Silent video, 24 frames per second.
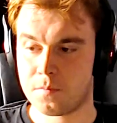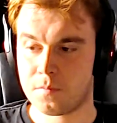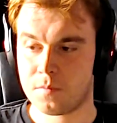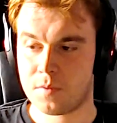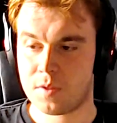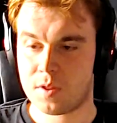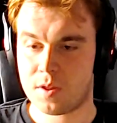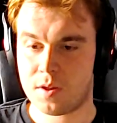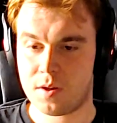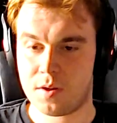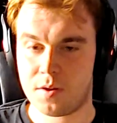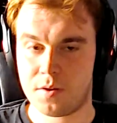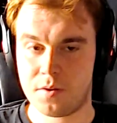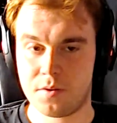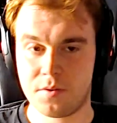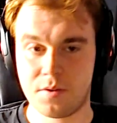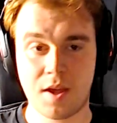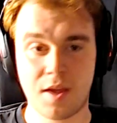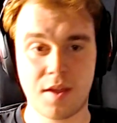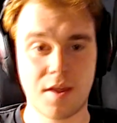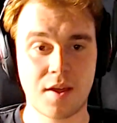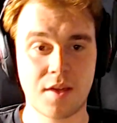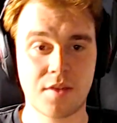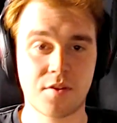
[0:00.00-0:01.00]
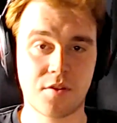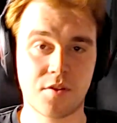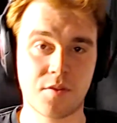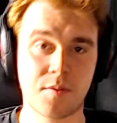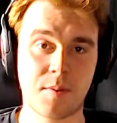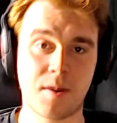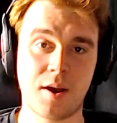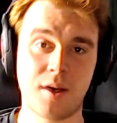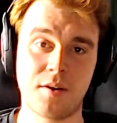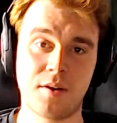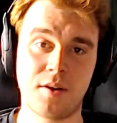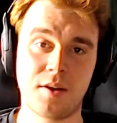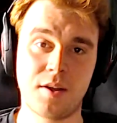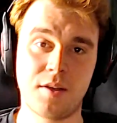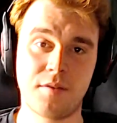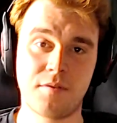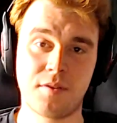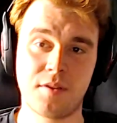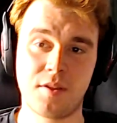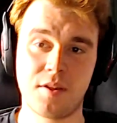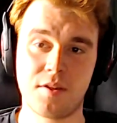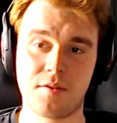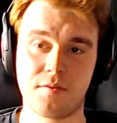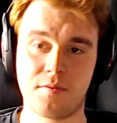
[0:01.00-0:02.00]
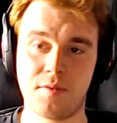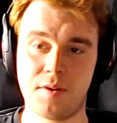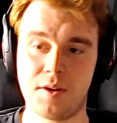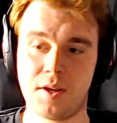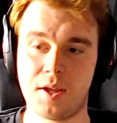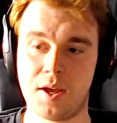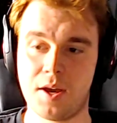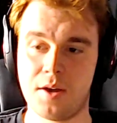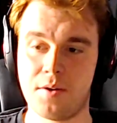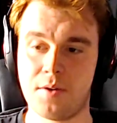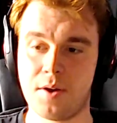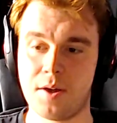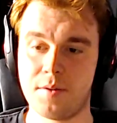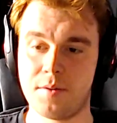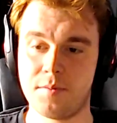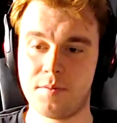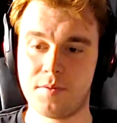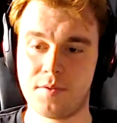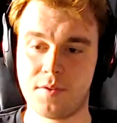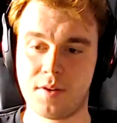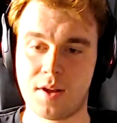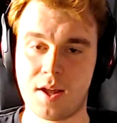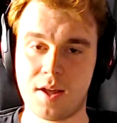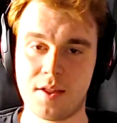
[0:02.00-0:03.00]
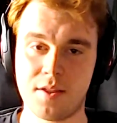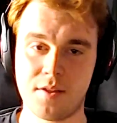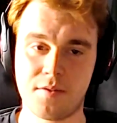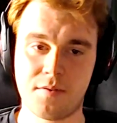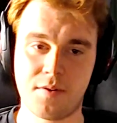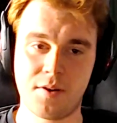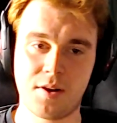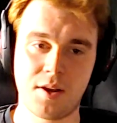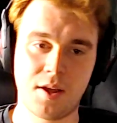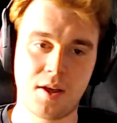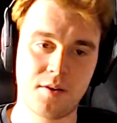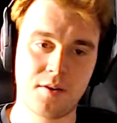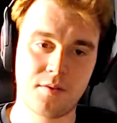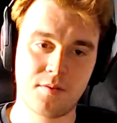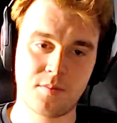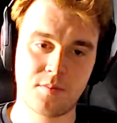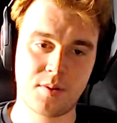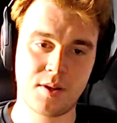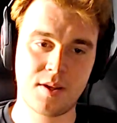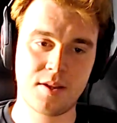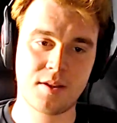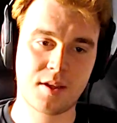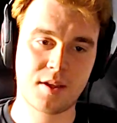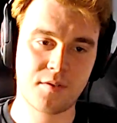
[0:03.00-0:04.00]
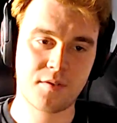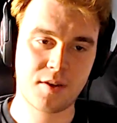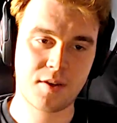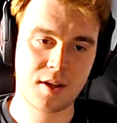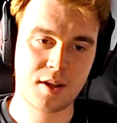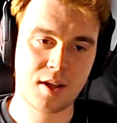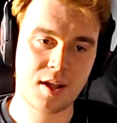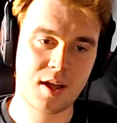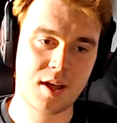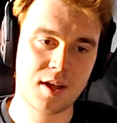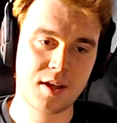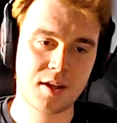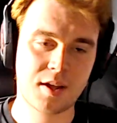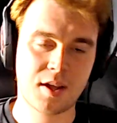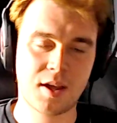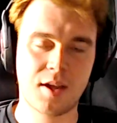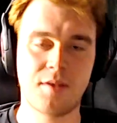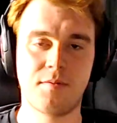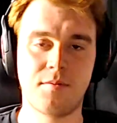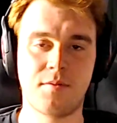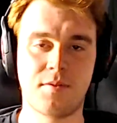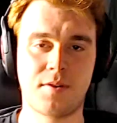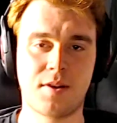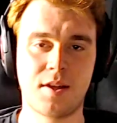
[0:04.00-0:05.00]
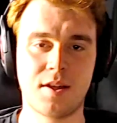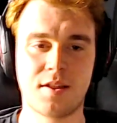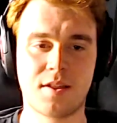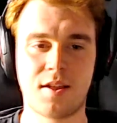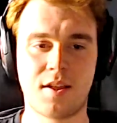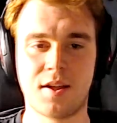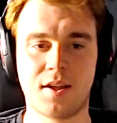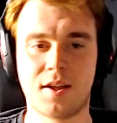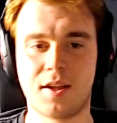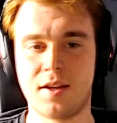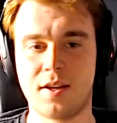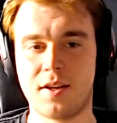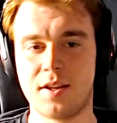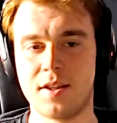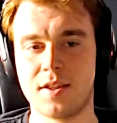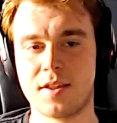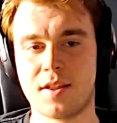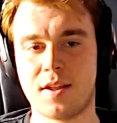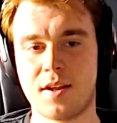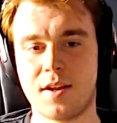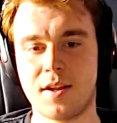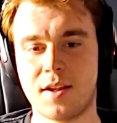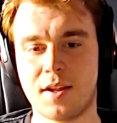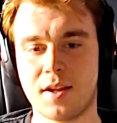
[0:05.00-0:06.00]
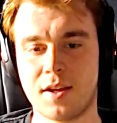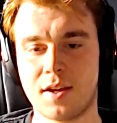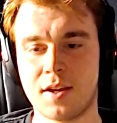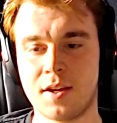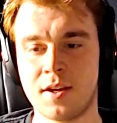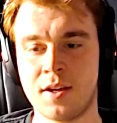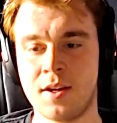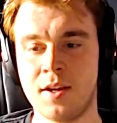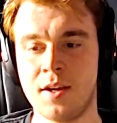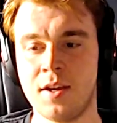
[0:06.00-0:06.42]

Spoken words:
So yeah, that's just about it for this video. If you like this video, please give it a like, and if you dislike it, dislike it.